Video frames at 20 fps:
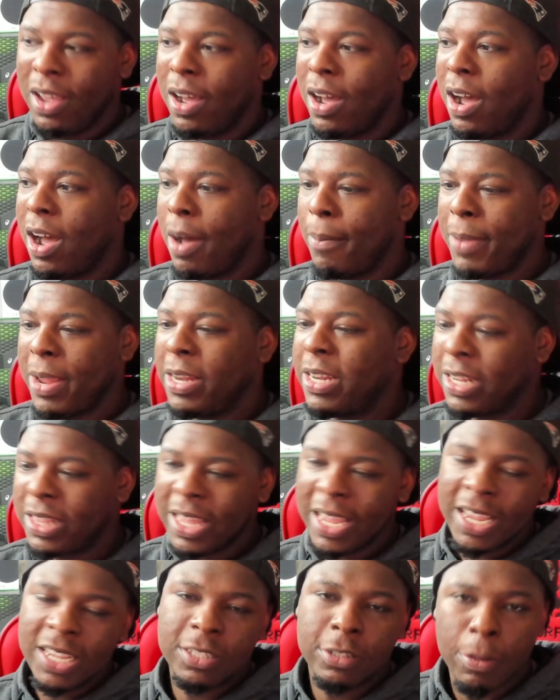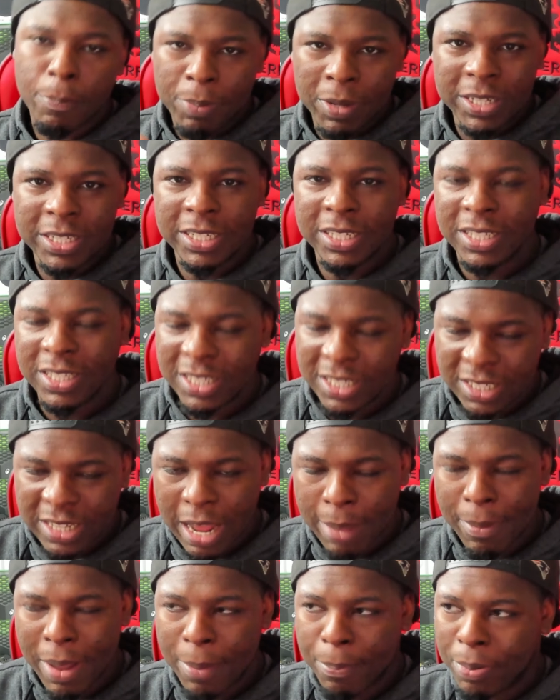And the thing is, the PlayStation is
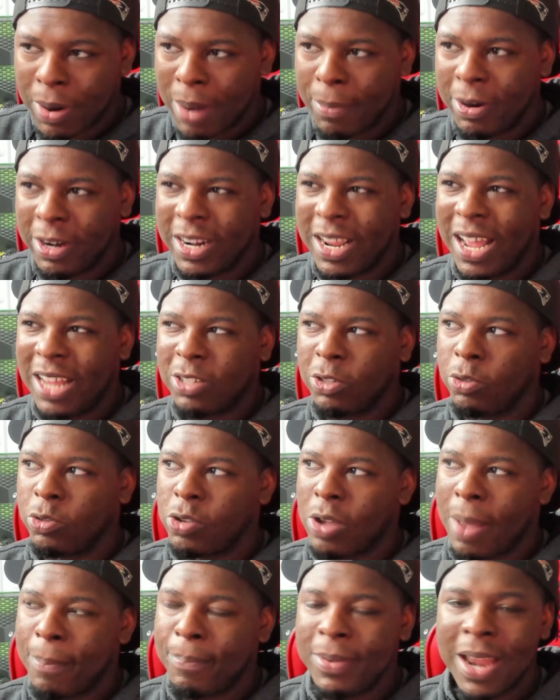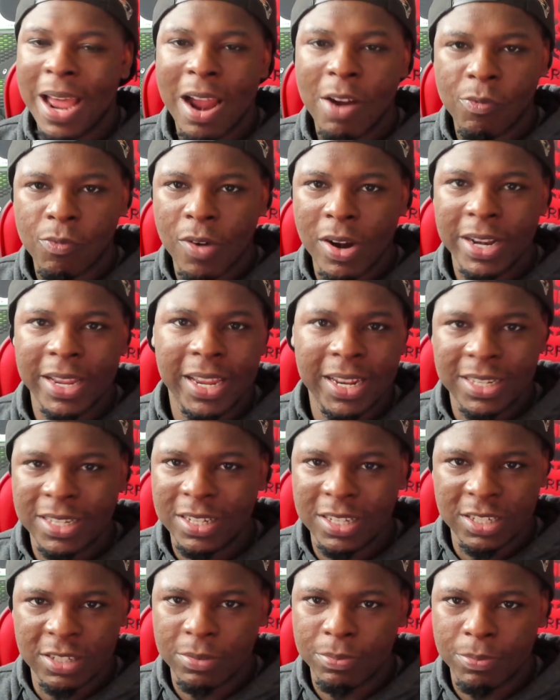not my primary console, so I'm not running into
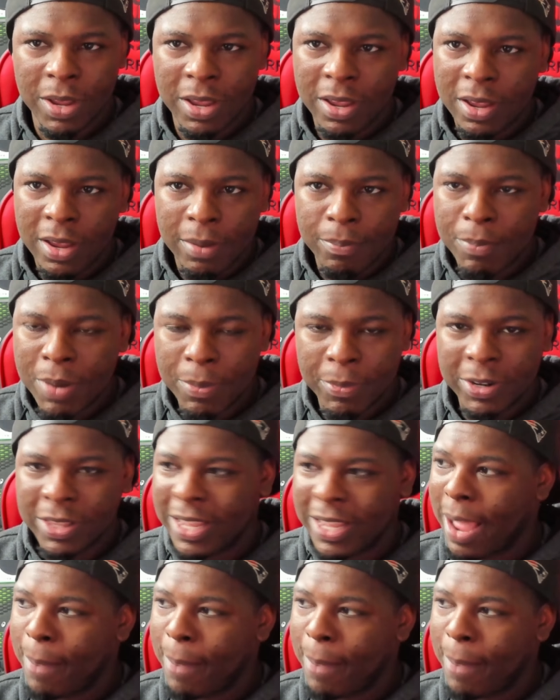this memory thing.